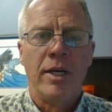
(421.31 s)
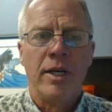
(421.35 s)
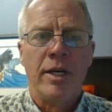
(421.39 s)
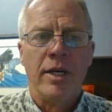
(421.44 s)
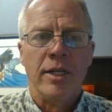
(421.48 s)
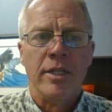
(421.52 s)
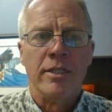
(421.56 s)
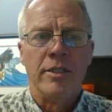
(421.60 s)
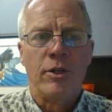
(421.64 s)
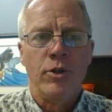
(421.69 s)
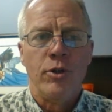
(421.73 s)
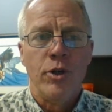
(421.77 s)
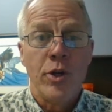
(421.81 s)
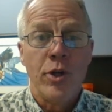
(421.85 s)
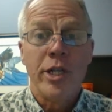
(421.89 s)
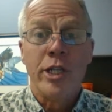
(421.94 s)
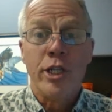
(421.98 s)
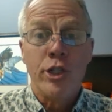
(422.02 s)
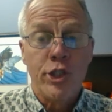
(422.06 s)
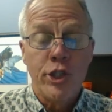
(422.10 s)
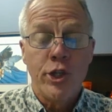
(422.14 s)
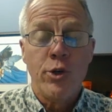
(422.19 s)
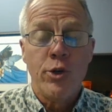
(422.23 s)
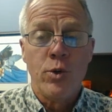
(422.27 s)
So you get to
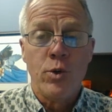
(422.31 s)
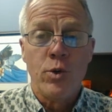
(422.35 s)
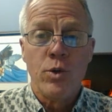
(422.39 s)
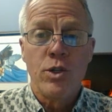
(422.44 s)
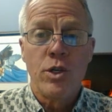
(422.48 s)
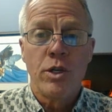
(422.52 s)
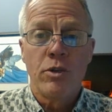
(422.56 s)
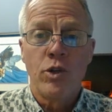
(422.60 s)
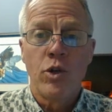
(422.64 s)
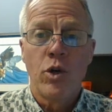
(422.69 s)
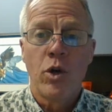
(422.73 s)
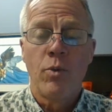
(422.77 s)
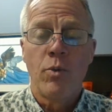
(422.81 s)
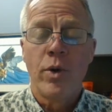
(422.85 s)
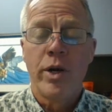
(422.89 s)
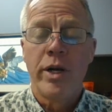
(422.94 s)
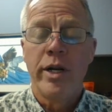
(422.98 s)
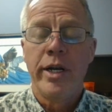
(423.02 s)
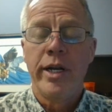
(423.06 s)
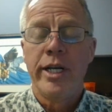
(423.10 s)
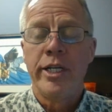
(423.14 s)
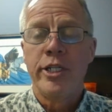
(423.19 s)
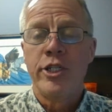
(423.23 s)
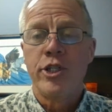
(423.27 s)
choose, do I want an
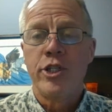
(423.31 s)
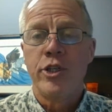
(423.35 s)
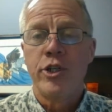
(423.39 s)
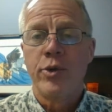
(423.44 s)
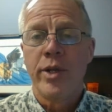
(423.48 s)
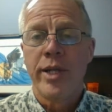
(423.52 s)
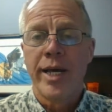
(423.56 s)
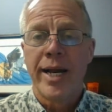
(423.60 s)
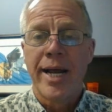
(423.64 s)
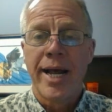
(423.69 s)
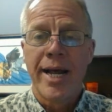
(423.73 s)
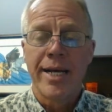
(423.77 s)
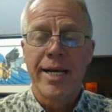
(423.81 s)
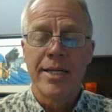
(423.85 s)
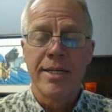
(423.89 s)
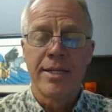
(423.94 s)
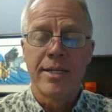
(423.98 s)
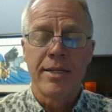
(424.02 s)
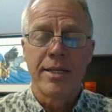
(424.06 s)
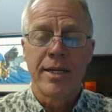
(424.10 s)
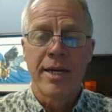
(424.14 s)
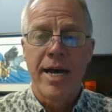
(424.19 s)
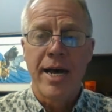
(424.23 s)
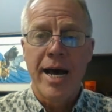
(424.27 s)
industry that
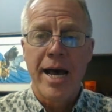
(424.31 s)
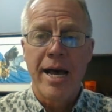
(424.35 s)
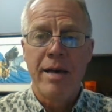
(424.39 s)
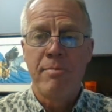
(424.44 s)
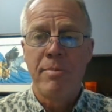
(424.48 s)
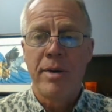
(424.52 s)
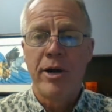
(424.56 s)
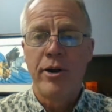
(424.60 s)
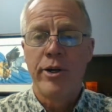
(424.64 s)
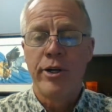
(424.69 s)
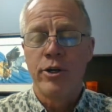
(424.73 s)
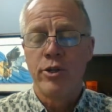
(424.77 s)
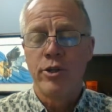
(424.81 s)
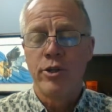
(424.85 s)
has high barriers